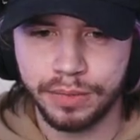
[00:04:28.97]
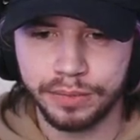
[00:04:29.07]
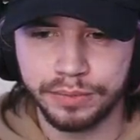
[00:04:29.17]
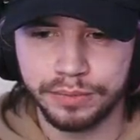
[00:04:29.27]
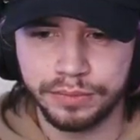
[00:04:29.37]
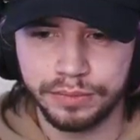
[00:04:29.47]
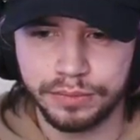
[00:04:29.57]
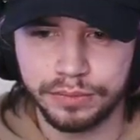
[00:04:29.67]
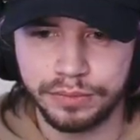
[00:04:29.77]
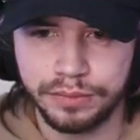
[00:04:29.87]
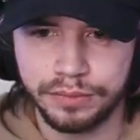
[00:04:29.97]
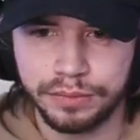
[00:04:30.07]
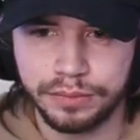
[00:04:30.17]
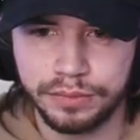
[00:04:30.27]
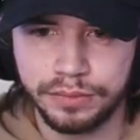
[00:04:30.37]

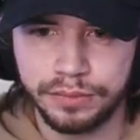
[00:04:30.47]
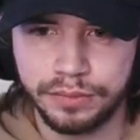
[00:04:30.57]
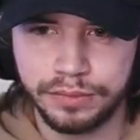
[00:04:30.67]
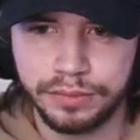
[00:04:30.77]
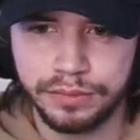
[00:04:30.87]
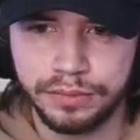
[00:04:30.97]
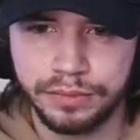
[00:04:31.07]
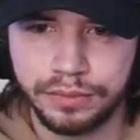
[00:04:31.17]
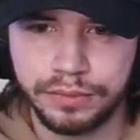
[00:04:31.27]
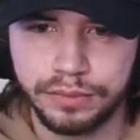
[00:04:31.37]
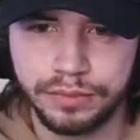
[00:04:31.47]
No one is speaking in this clip.